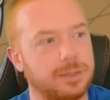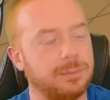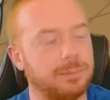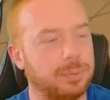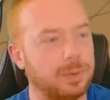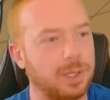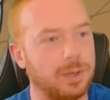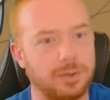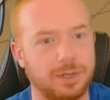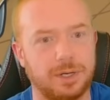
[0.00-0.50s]

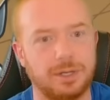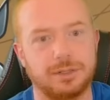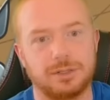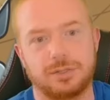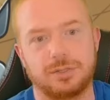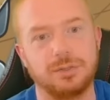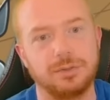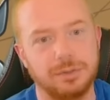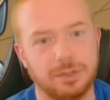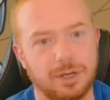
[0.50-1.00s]
and blowing all
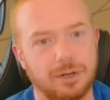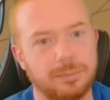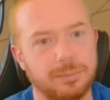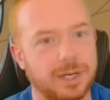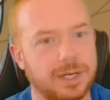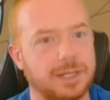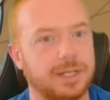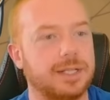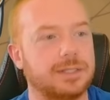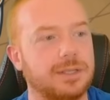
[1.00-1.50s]
your student loan
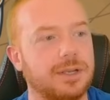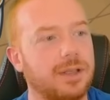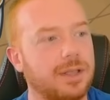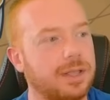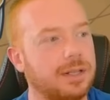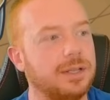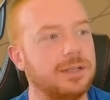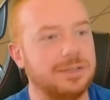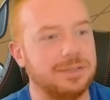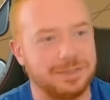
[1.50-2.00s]
money. That's all
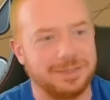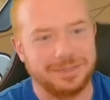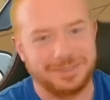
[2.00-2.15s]
I.